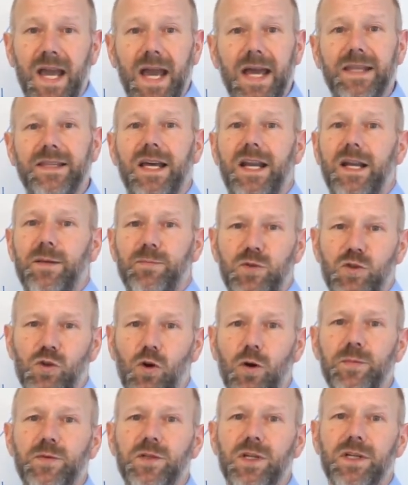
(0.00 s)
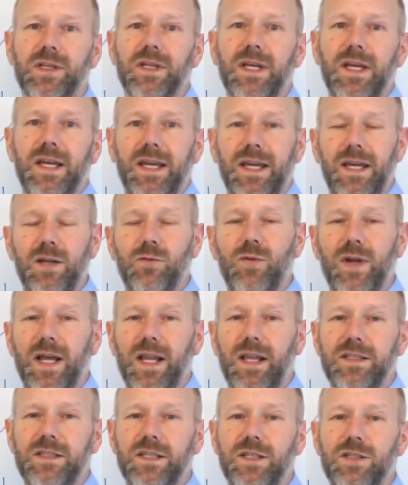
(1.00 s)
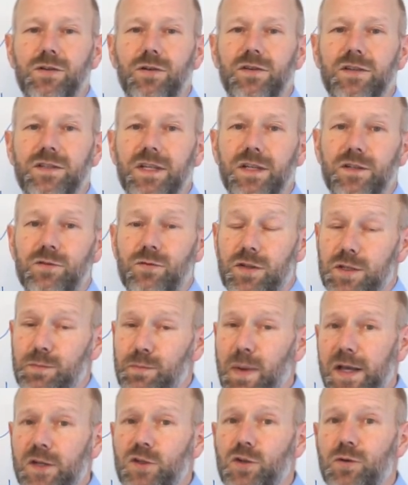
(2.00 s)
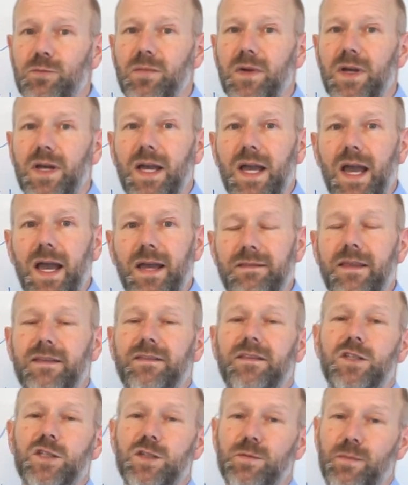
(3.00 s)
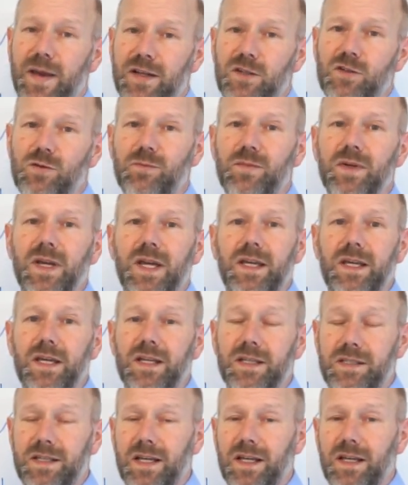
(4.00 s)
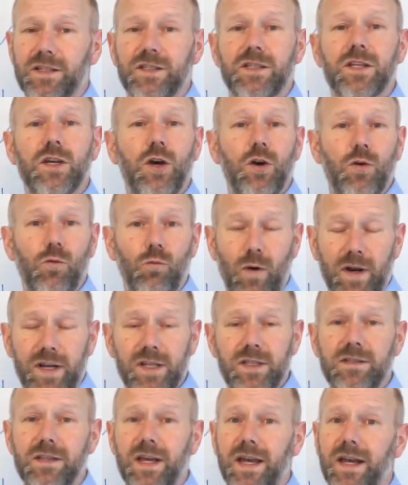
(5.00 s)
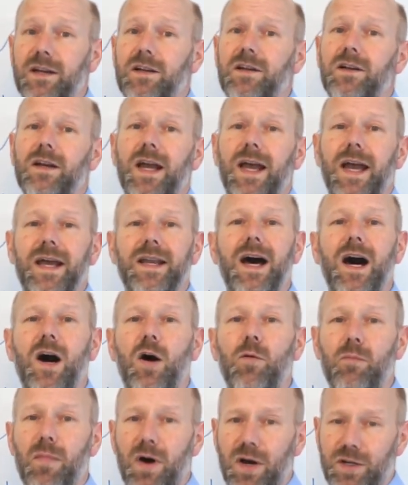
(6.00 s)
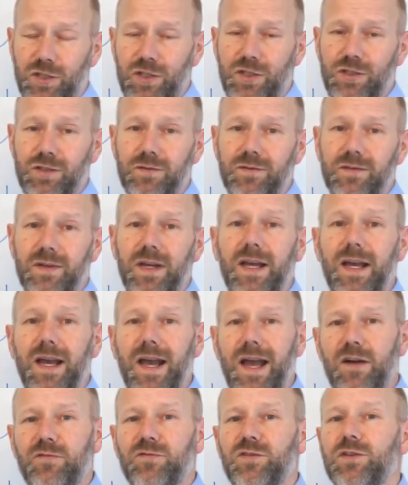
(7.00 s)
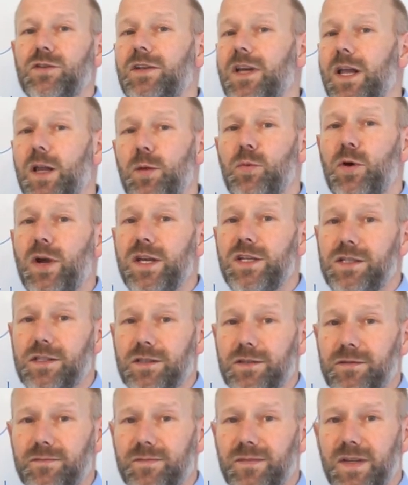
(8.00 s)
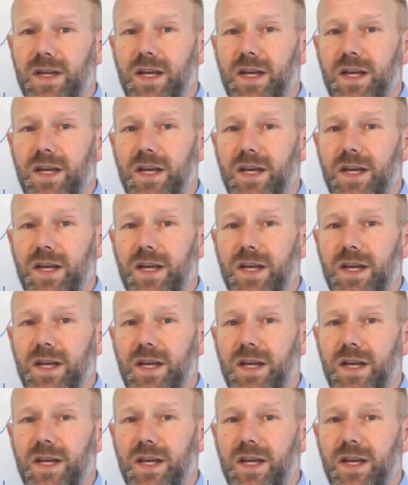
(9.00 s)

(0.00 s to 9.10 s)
And that absorption in reality turns into a spectrum and that the spectrum can tell us what is there and how much after calibration.